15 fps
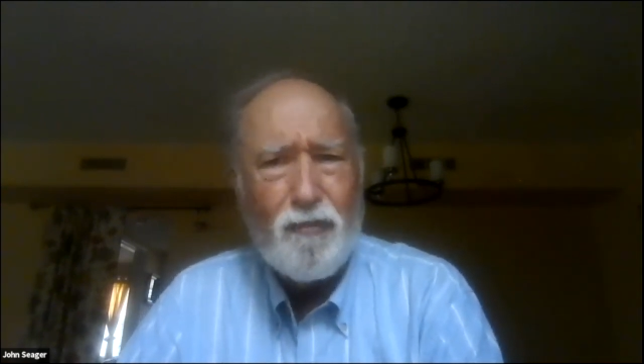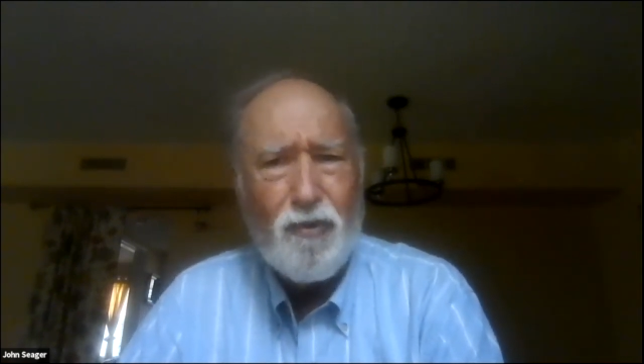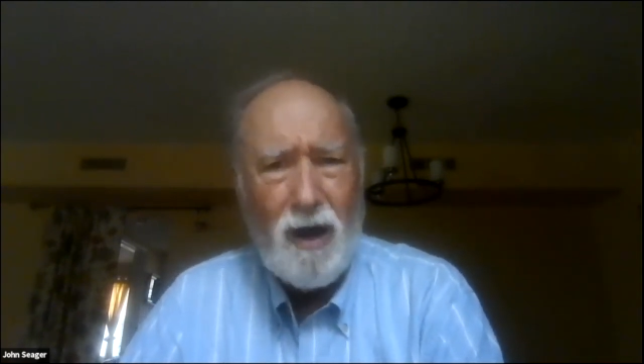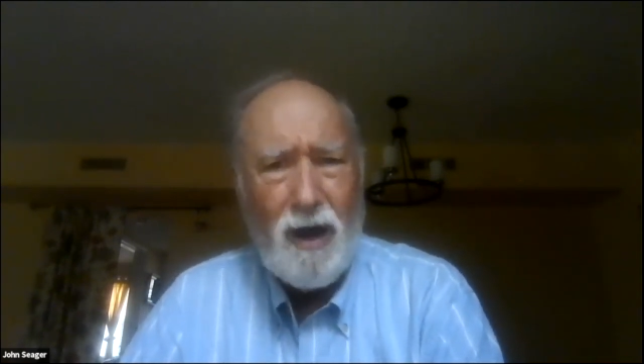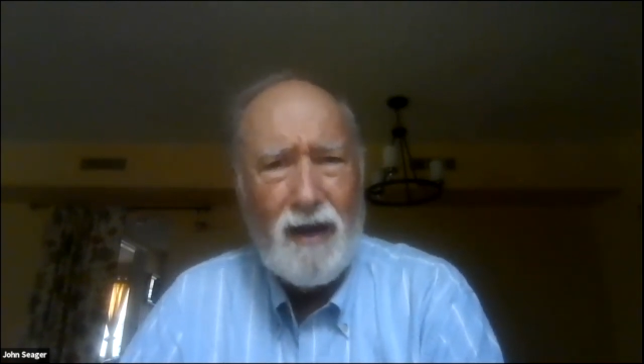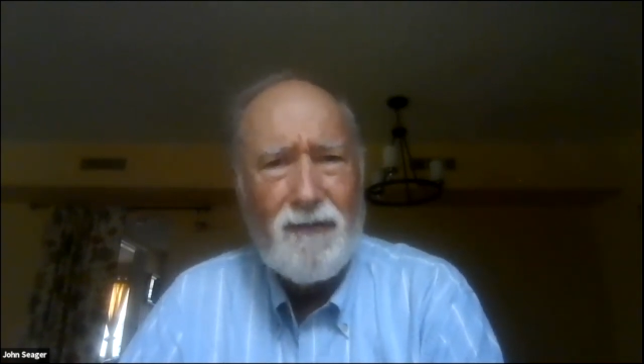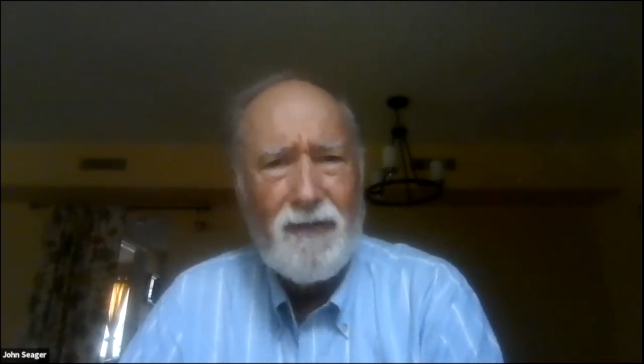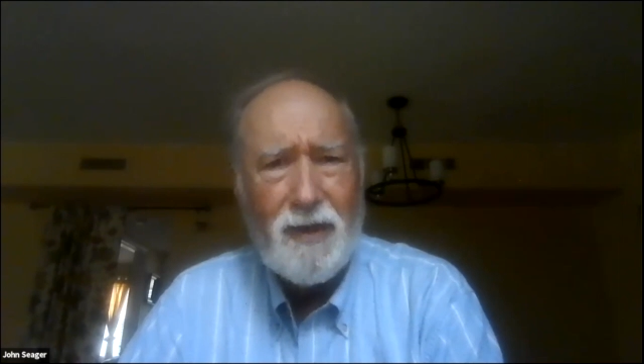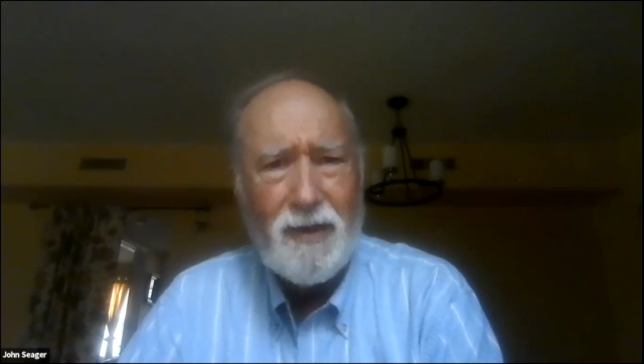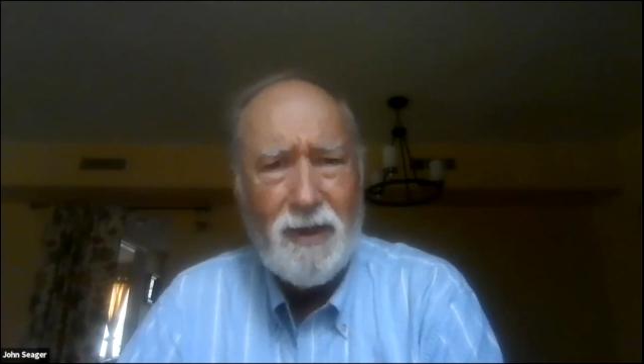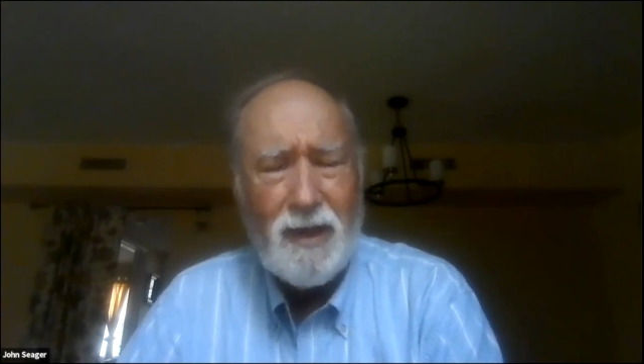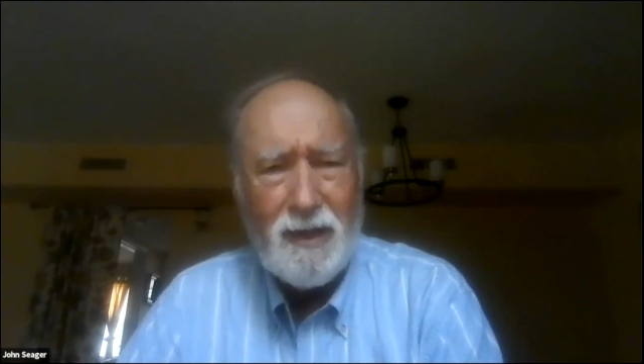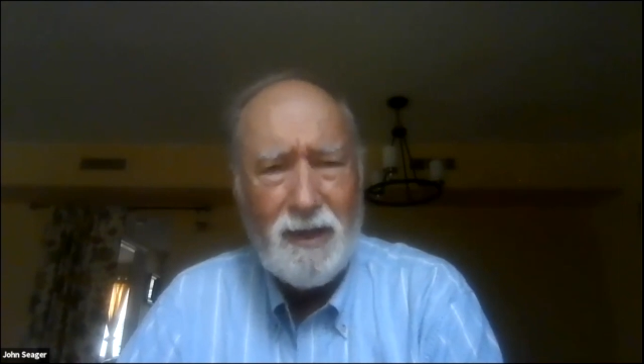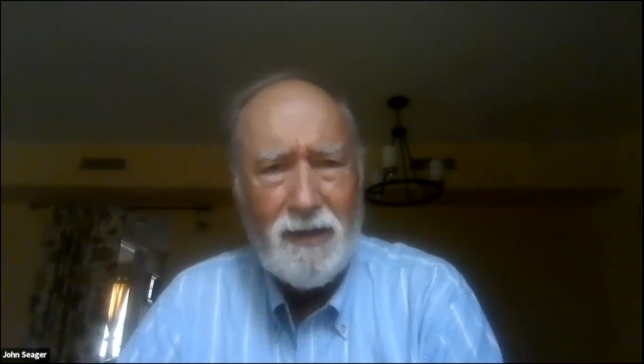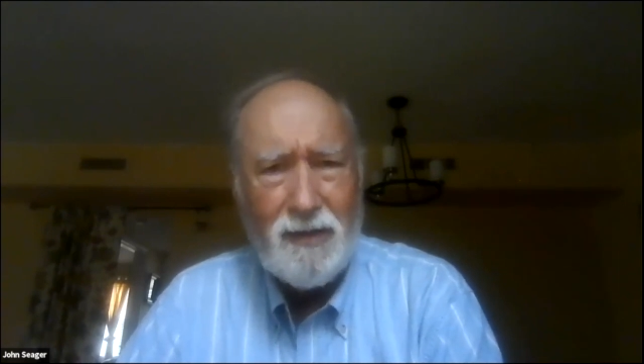private
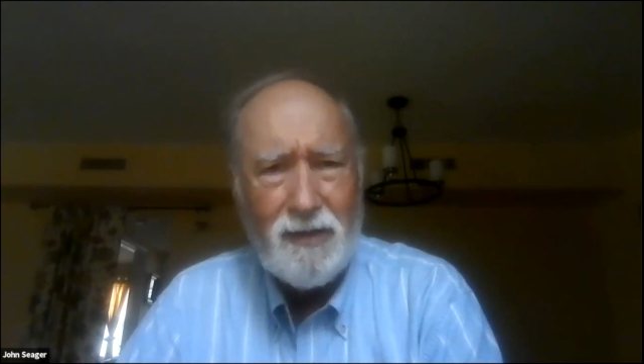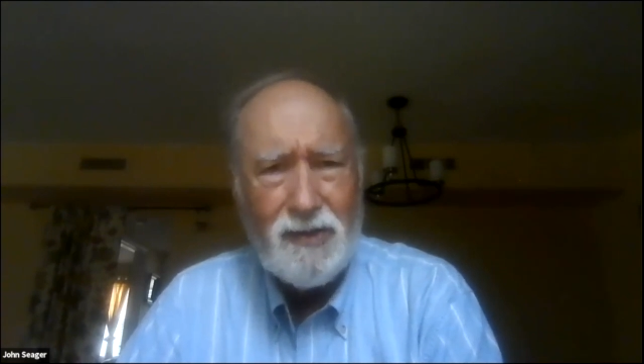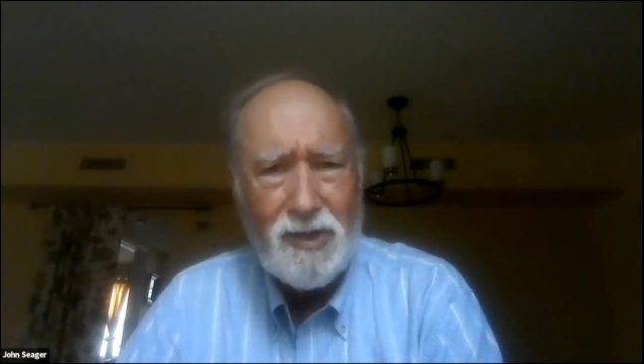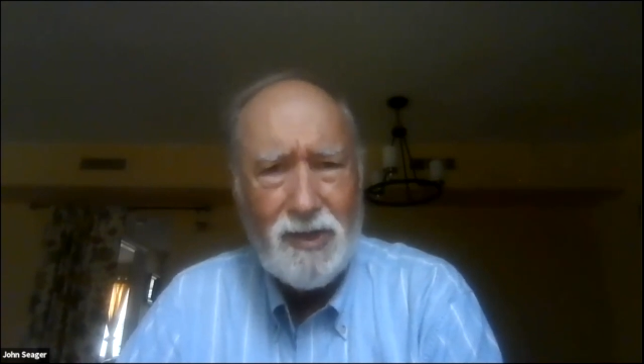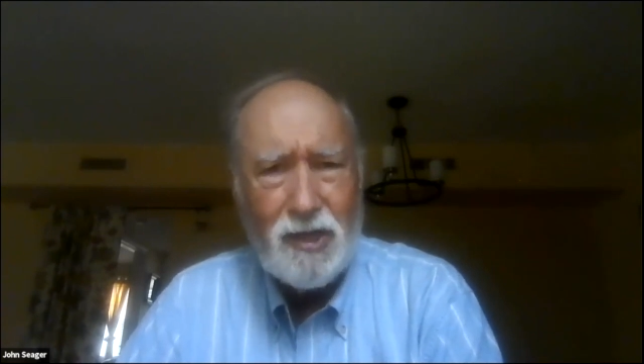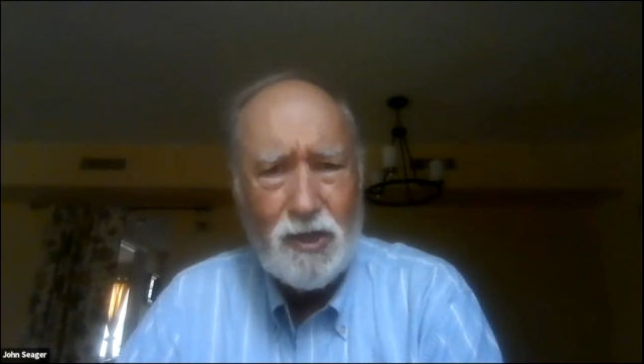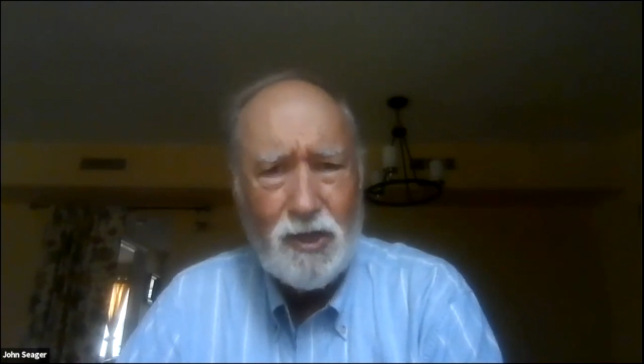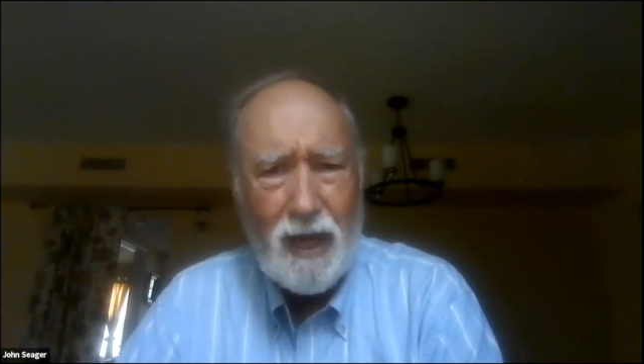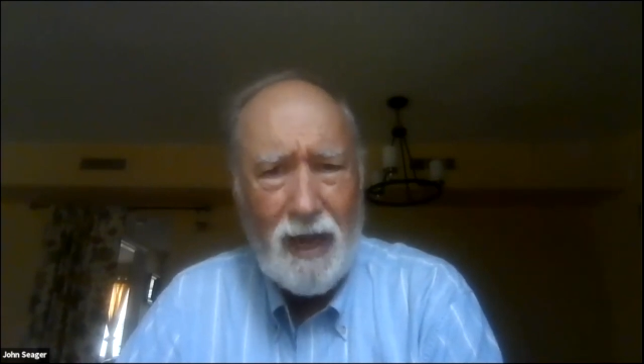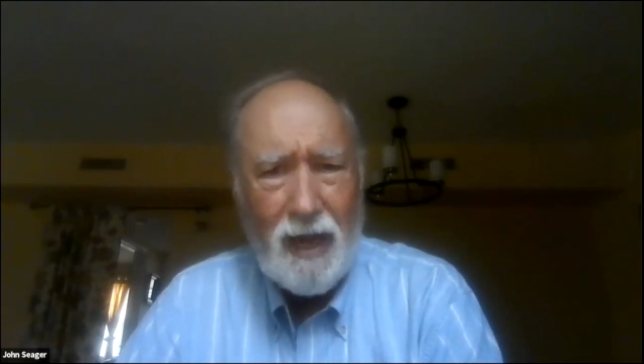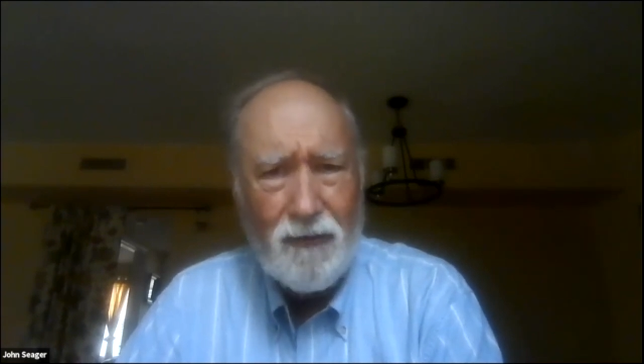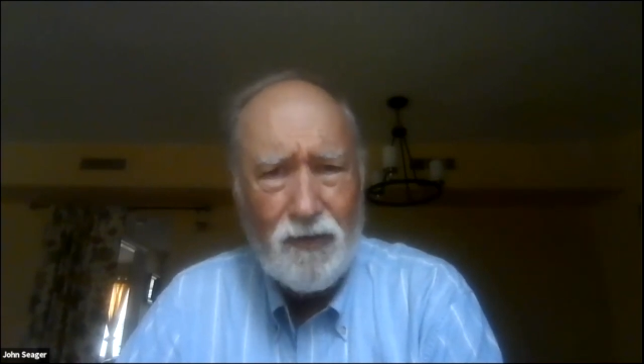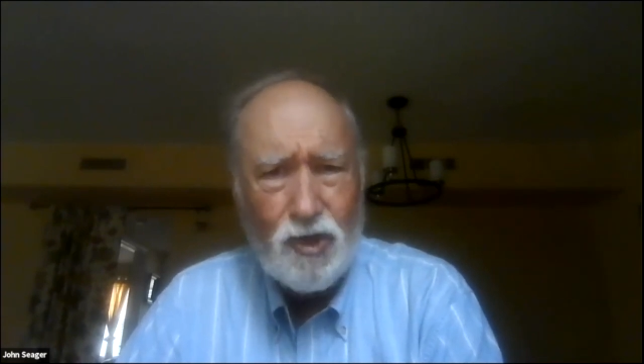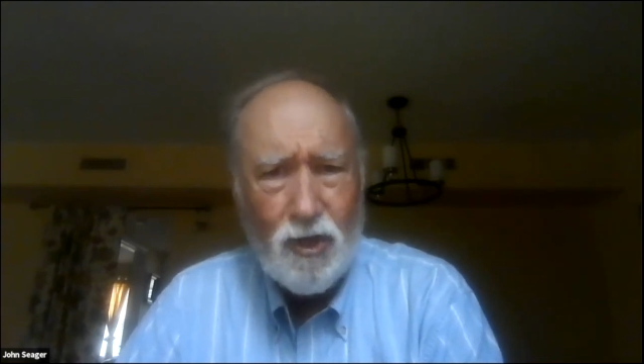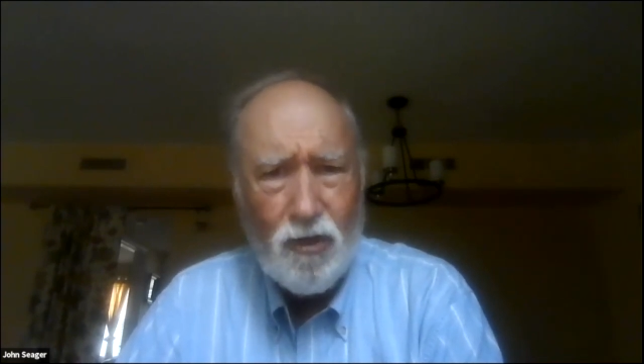than the decision to
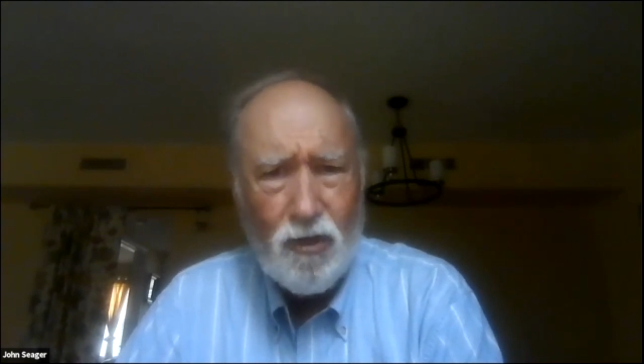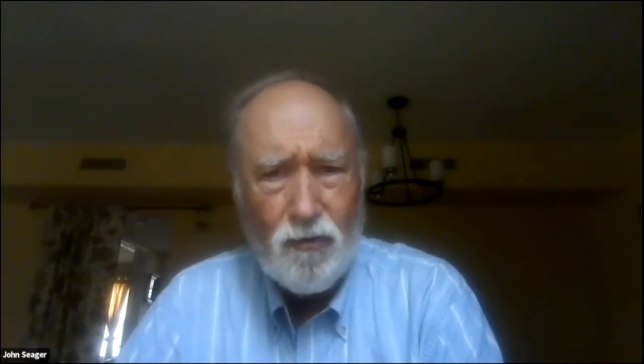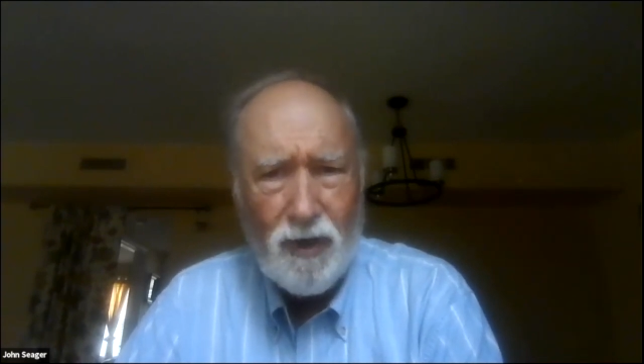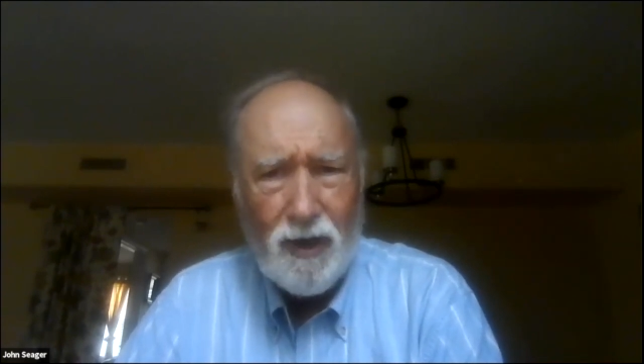have children.